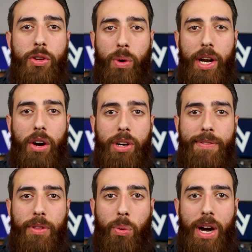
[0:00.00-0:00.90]
$20
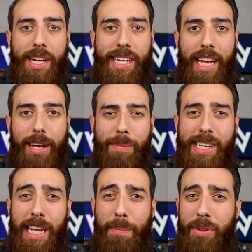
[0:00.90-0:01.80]
for the Wyze Cam
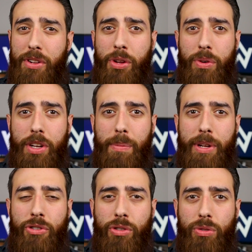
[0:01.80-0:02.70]
seemed too good to be
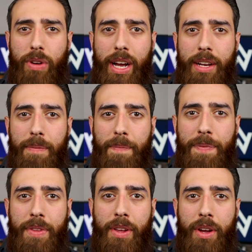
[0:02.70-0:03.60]
true, right?
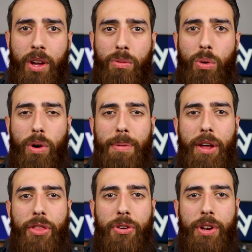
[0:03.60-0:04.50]
Well, what
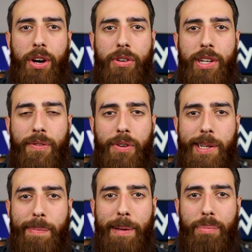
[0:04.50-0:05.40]
about $30 for
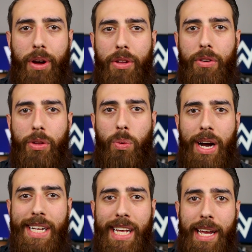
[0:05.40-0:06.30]
its big brother, the
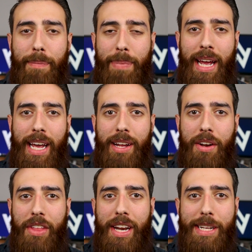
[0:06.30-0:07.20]
Wyze Cam Pan,
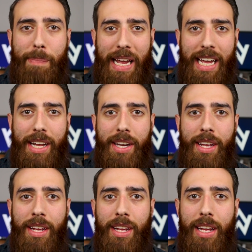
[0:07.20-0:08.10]
that has pan
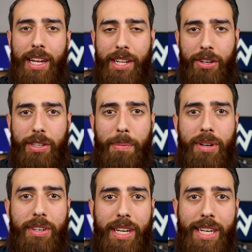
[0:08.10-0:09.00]
and tilt
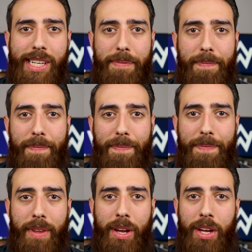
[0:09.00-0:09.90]
abilities?
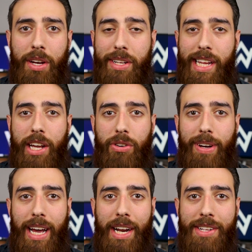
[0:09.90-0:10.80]
Let's take a
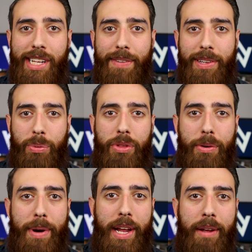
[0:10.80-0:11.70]
look at it and see if it's worth
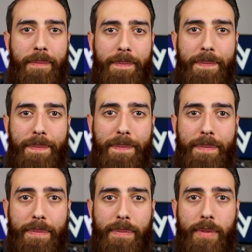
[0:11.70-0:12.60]
your money.
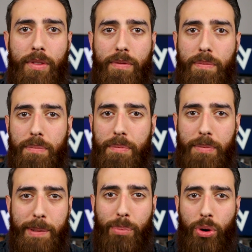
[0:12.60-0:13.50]

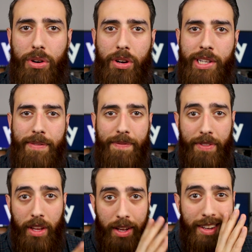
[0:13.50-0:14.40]
Spoilers,
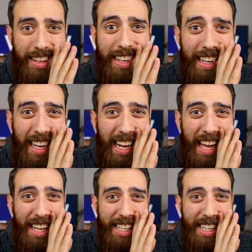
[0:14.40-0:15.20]
it